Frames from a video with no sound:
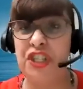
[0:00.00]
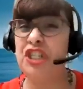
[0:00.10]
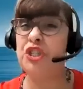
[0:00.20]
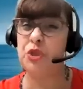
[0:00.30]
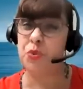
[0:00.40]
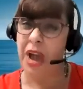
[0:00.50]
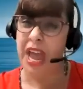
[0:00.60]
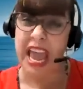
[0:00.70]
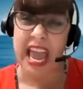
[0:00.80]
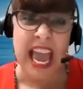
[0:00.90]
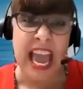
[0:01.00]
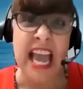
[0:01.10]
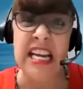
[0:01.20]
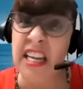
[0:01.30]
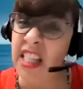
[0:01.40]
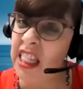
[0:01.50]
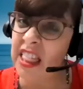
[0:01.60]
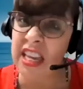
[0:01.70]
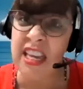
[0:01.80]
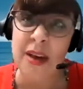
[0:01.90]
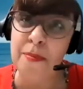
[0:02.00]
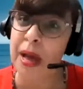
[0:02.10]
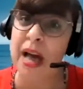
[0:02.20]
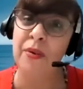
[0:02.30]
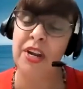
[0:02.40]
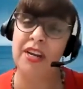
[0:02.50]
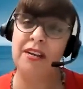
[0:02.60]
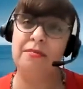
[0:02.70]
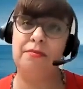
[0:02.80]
didn't do anything about it.